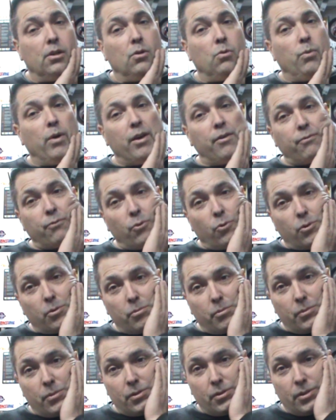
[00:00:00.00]

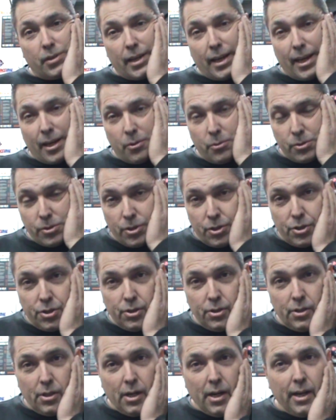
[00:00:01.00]
waveform acquisition and